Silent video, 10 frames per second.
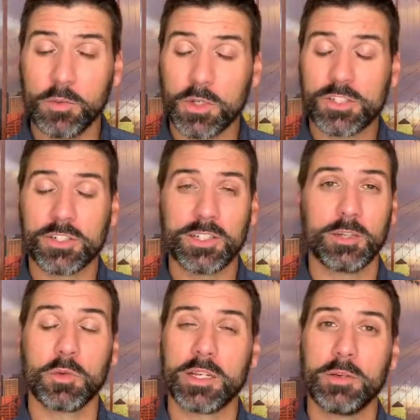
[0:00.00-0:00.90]
We're certainly
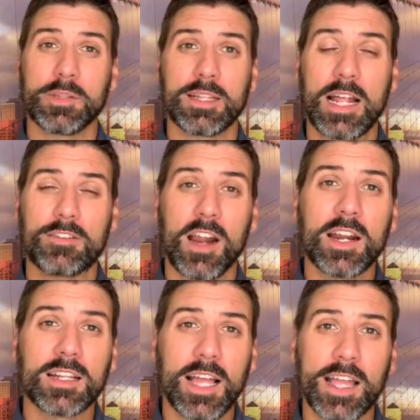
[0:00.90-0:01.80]
working with a lot of our
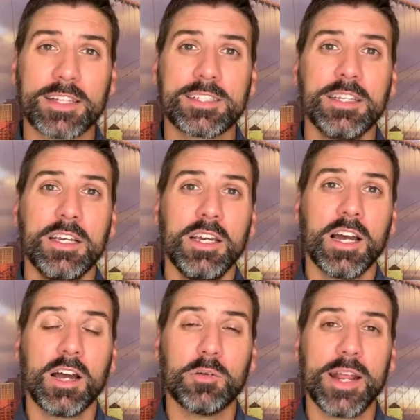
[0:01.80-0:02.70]
clients
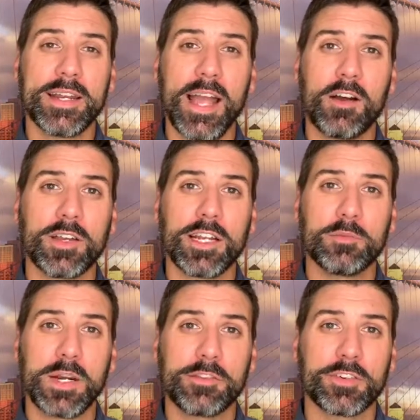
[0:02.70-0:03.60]
right now,
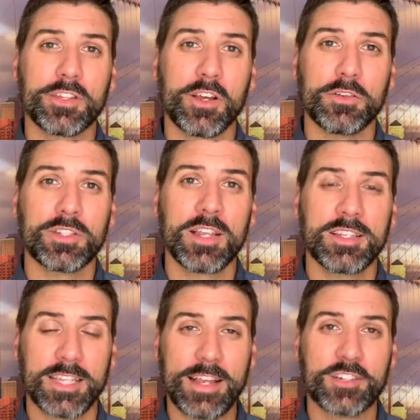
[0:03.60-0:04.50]
getting ready for those
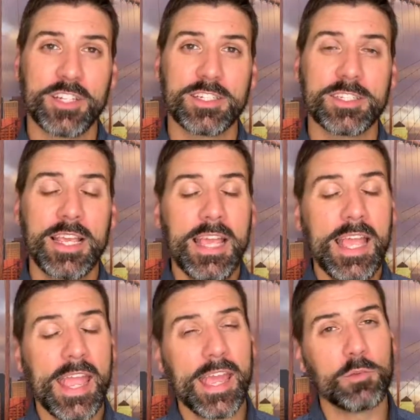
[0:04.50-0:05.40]
sessions.
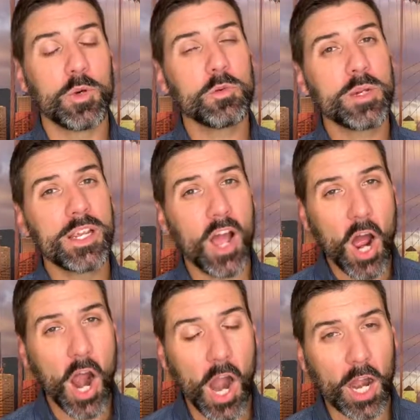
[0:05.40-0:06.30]
And when we
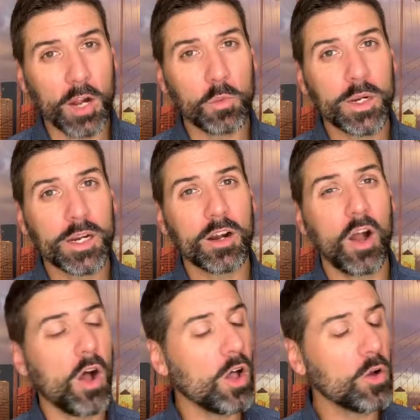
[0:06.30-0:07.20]
are
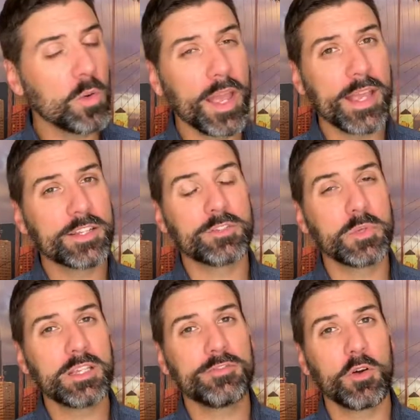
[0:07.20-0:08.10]
always
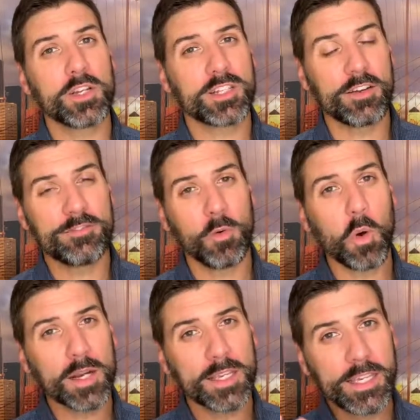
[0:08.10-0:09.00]
really focused on
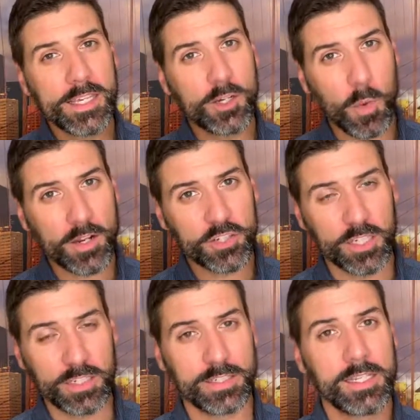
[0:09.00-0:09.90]
4 key
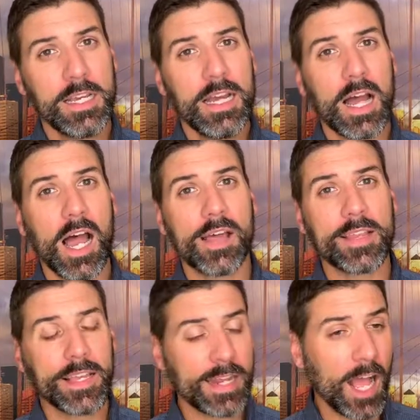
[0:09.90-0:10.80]
questions
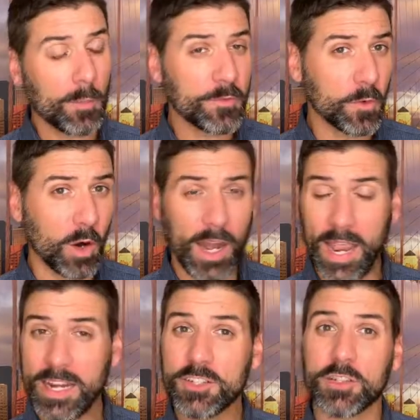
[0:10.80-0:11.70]
that can help for
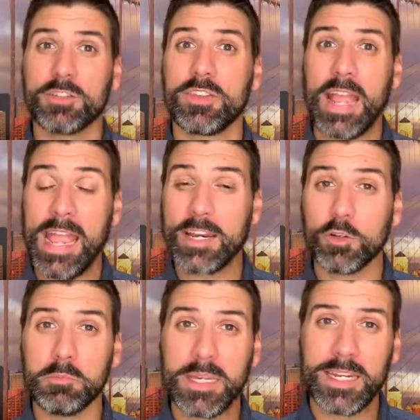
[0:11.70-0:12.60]
any sort of
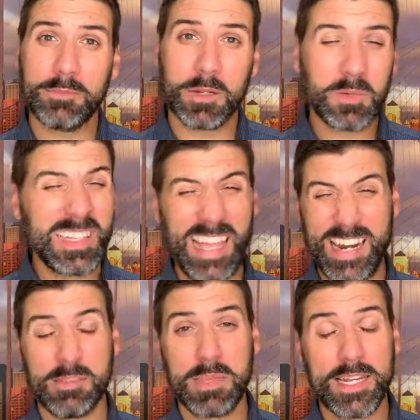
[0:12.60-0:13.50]
annual meeting, but really
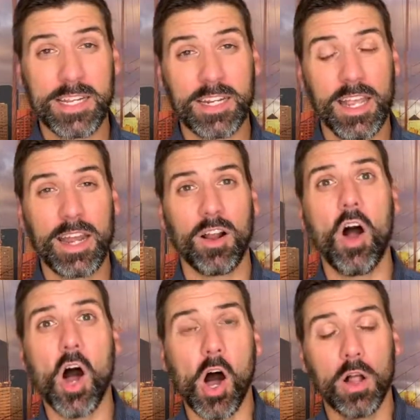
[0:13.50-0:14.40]
any meeting at
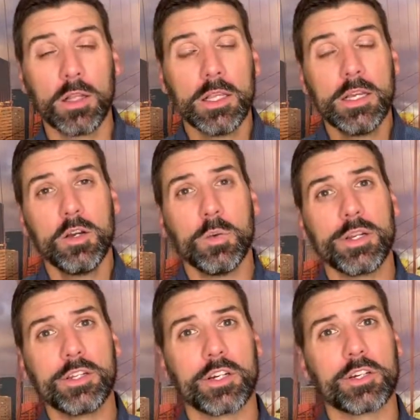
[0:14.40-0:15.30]
all
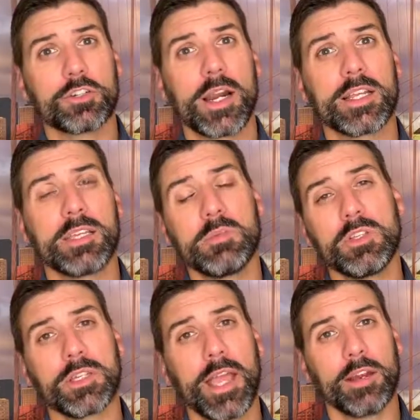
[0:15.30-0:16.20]
when you're trying to
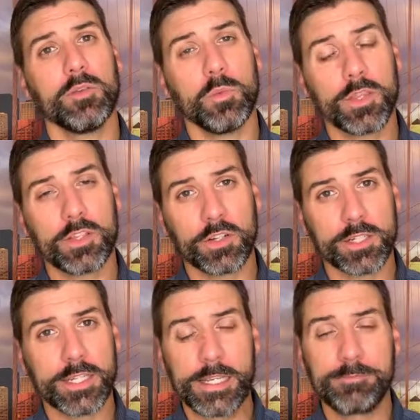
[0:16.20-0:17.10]
communicate with your
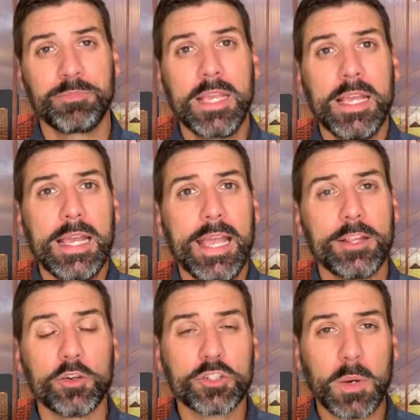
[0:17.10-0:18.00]
team.
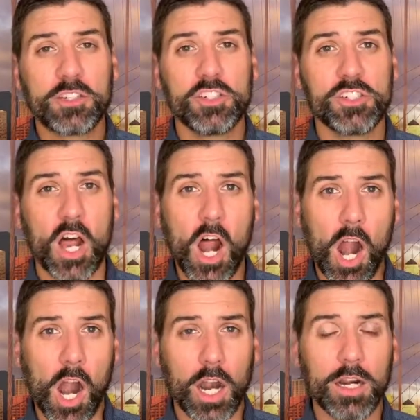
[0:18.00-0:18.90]
And those questions
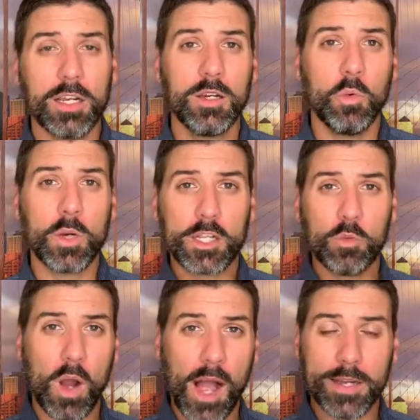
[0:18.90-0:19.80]
are, what do
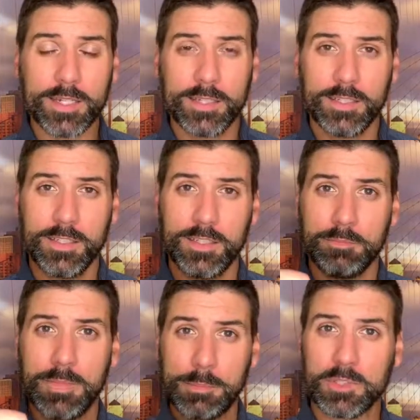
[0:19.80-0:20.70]
you want
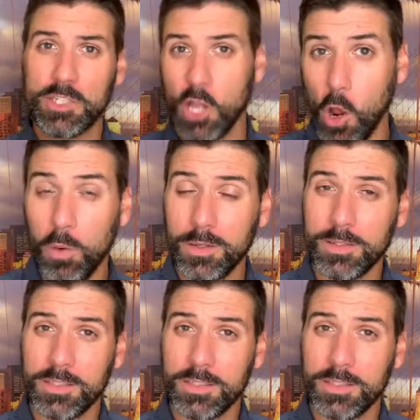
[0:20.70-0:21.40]
people to know?